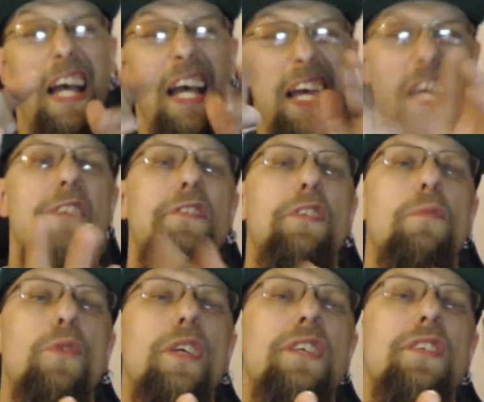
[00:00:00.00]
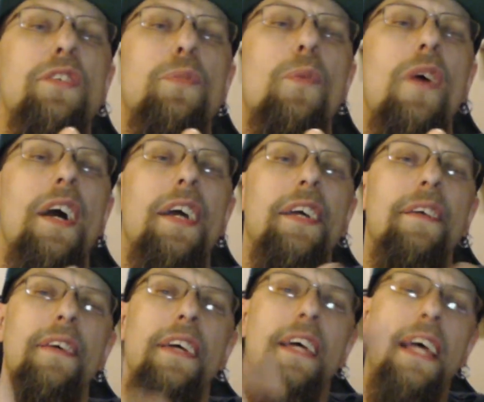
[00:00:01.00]
I have some reasons why,
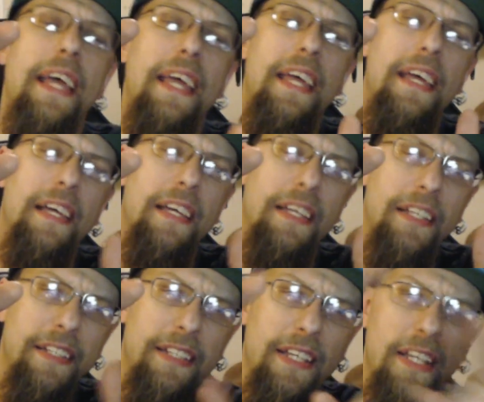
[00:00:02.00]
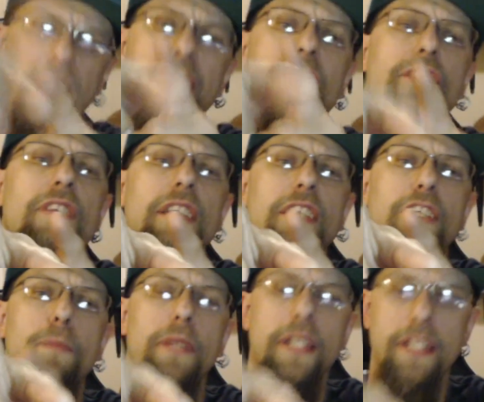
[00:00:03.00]
and I'll actually
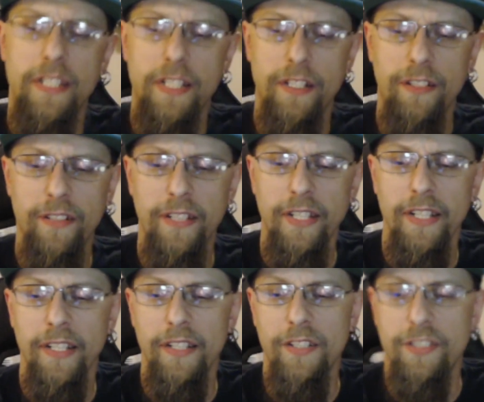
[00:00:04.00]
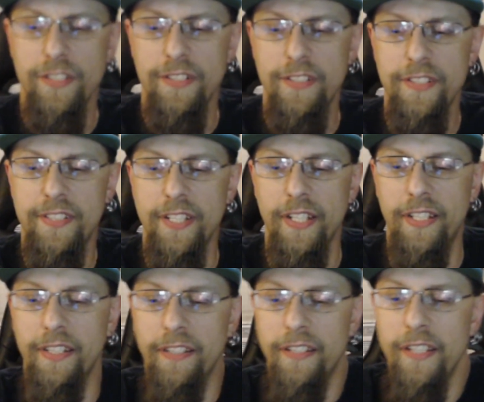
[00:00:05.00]
explain it here in just a
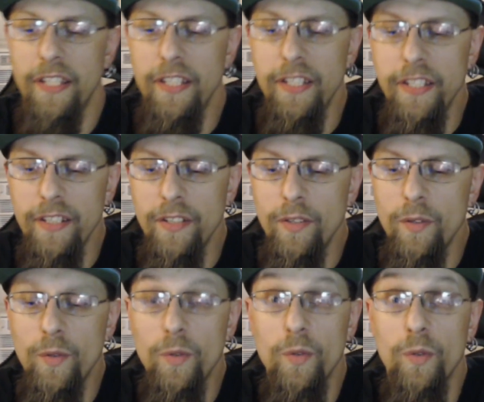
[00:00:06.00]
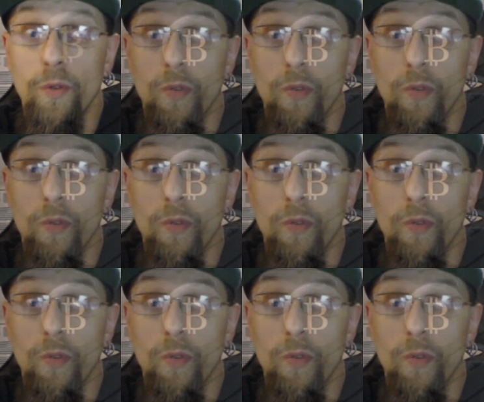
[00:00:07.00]
second. Yo!